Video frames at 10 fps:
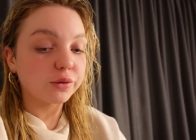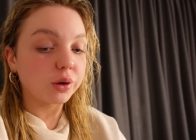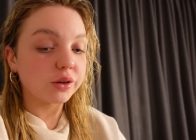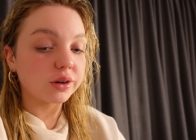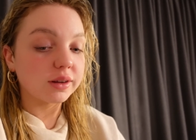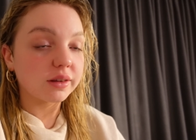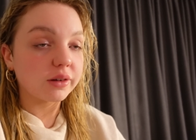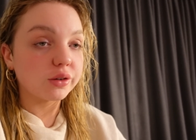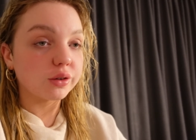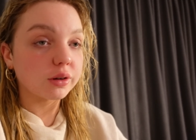
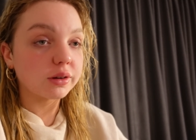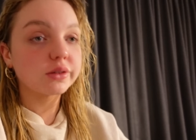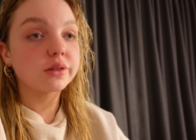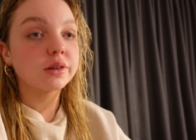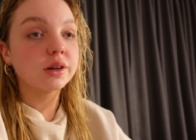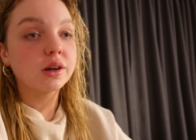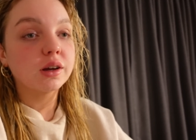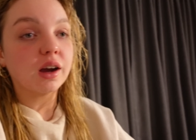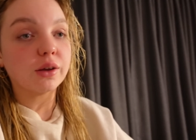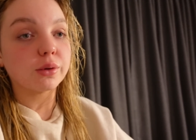$472
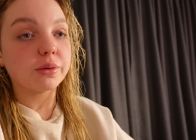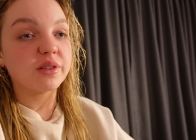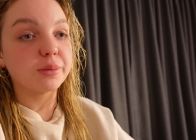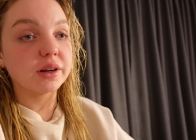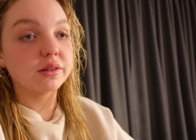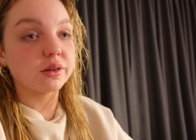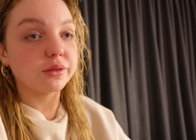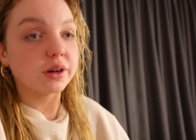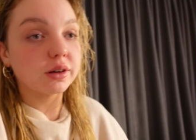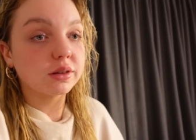is what we spent so
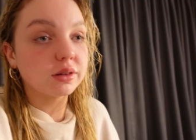far.